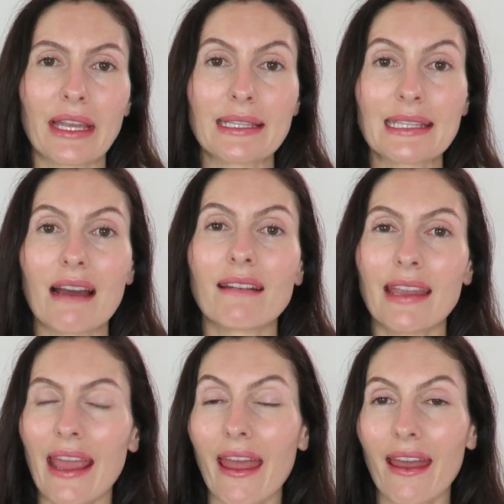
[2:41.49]

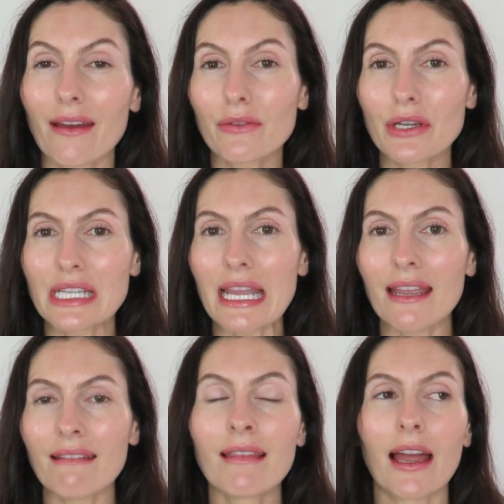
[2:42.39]
sun care
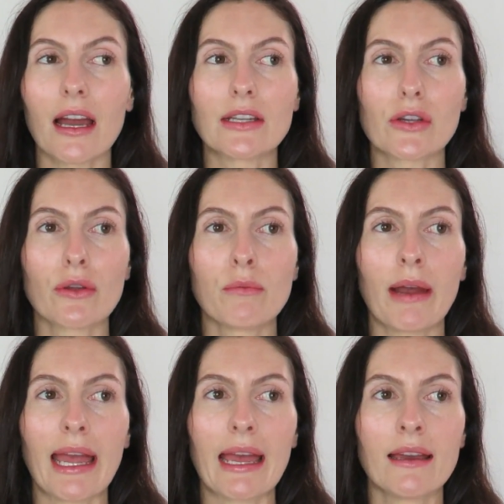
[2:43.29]
routine. Like, I don't
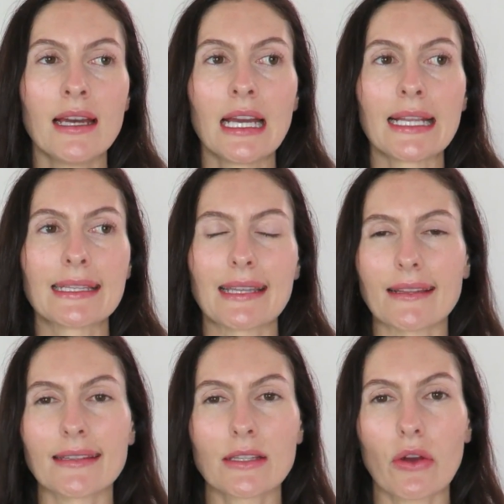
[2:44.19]
wear
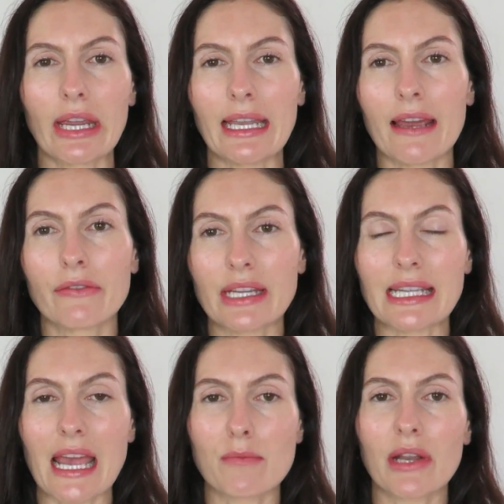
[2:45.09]
sunscreen every
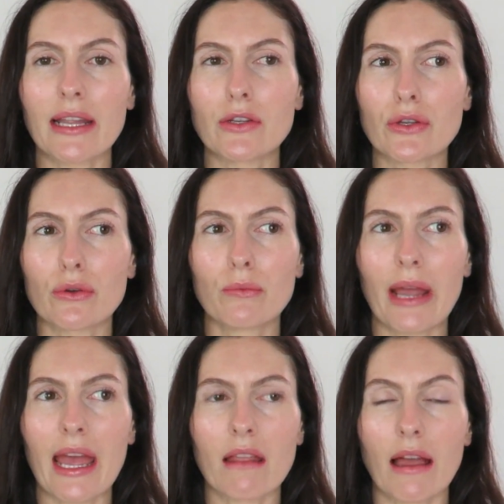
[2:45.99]
day, but I do
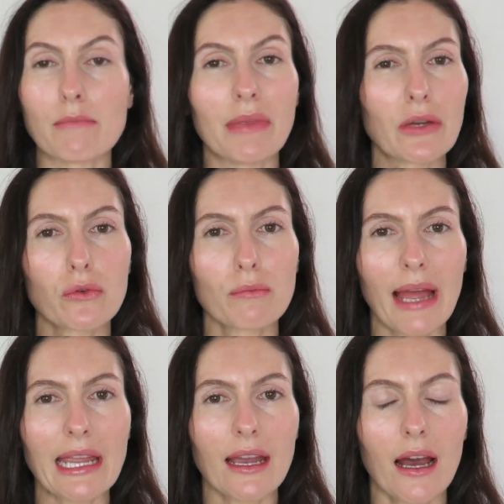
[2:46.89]
wear like mineral
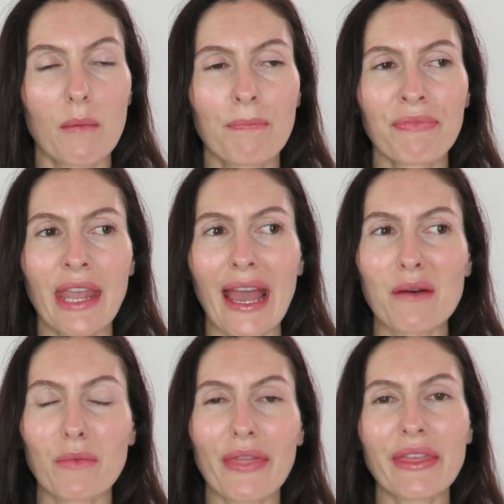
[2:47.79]
makeup.
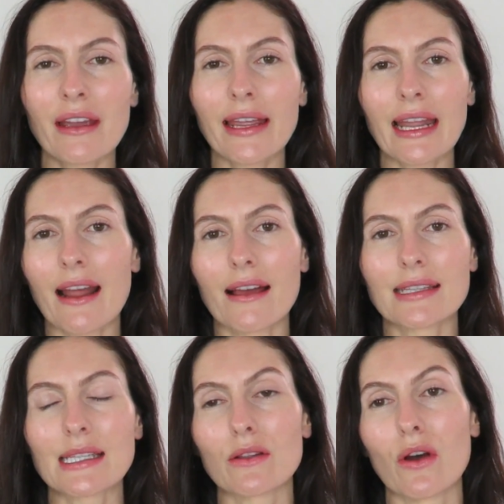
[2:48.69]
And one thing I get
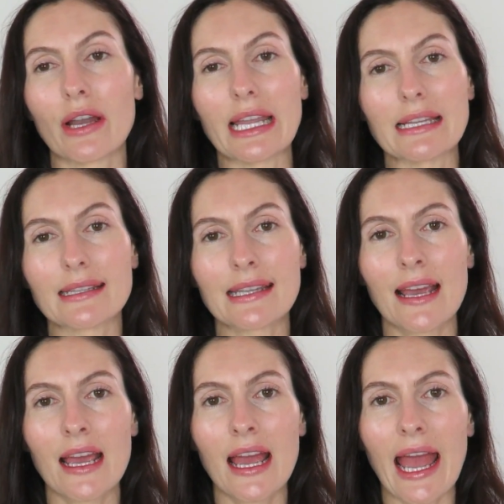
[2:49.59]
asked a lot is,
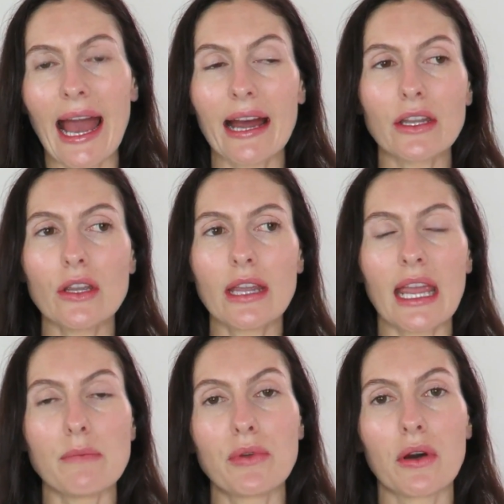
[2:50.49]
how do you
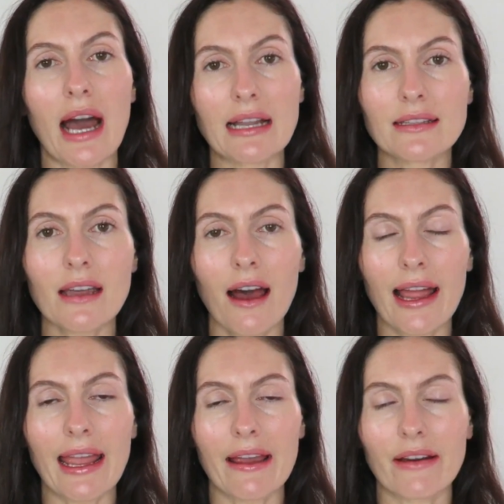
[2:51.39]
keep your under
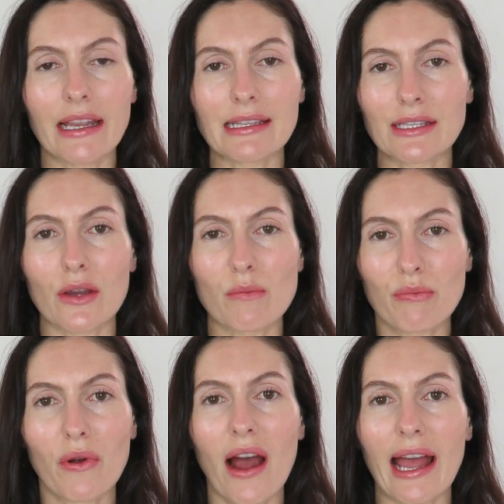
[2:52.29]
eye area so
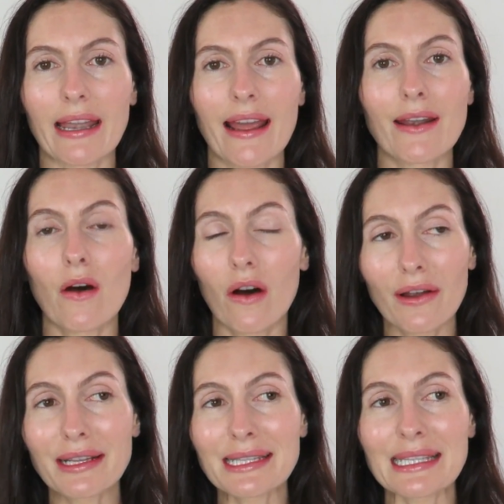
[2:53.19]
bright? And
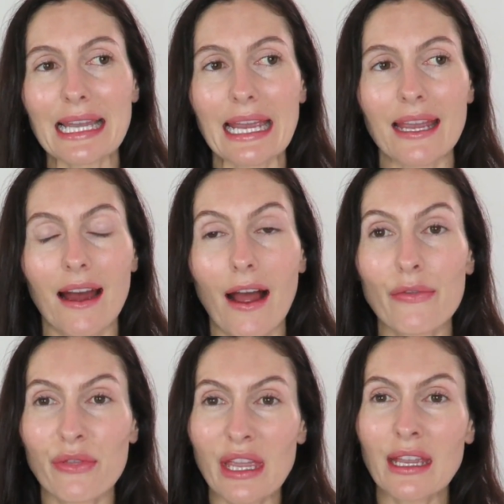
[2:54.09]
honestly, I
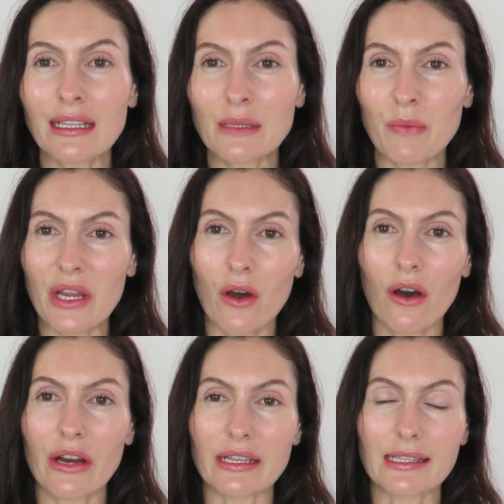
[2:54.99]
think it's
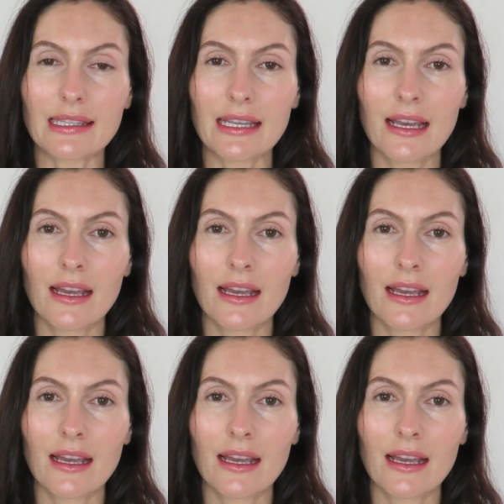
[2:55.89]
because